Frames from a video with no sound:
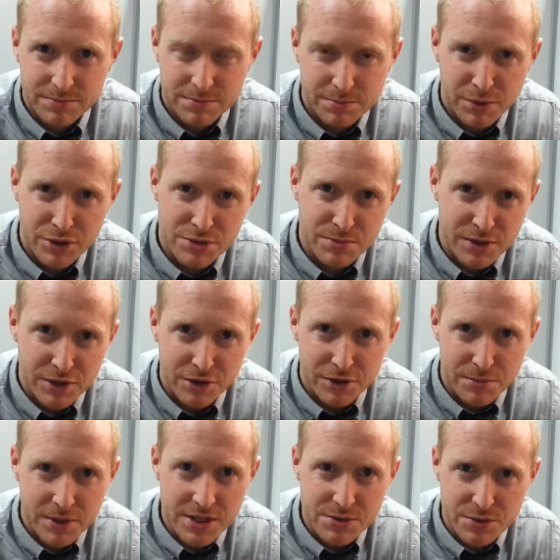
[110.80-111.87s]
possibly not the
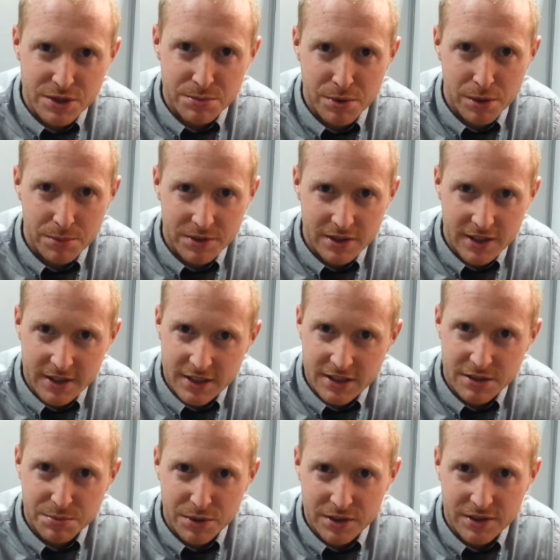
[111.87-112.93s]
best when you're bottom of the league,
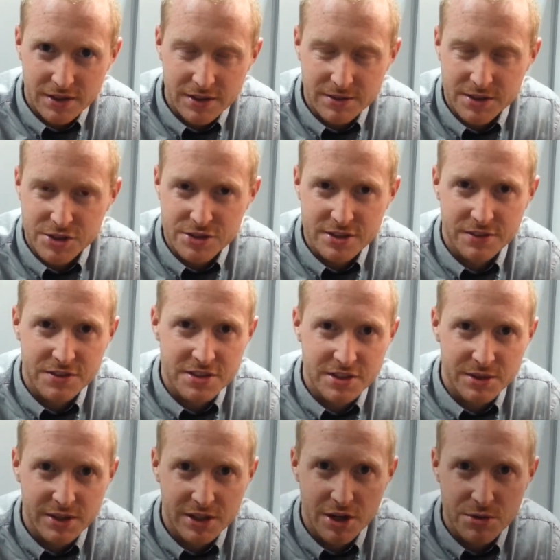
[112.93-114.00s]
but you just have to see
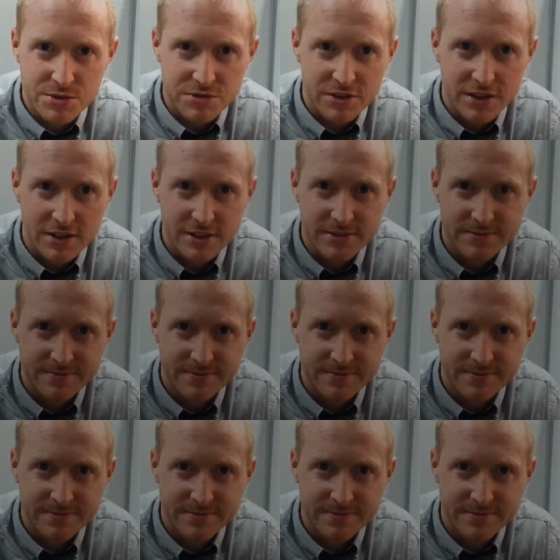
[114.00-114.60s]
how it goes really.